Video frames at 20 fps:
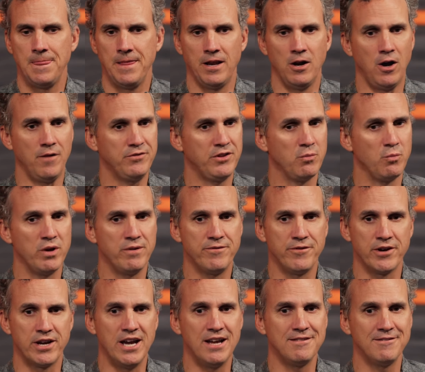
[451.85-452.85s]
And often we
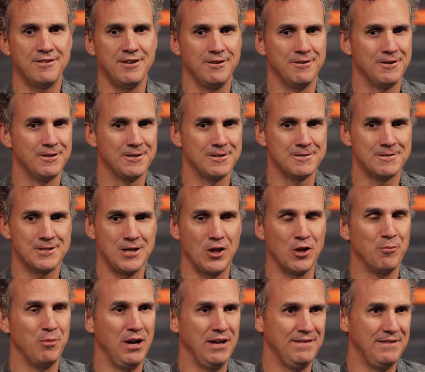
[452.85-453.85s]
forget to
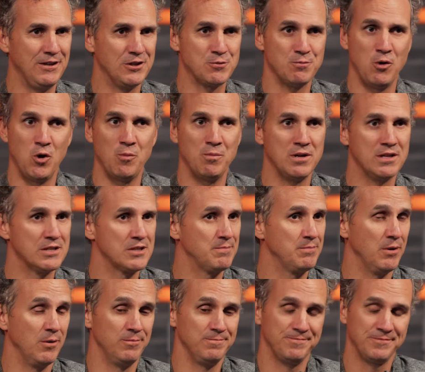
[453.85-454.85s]
celebrate these moments,
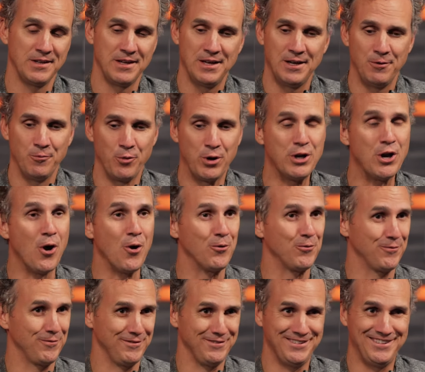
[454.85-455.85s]
but we don't.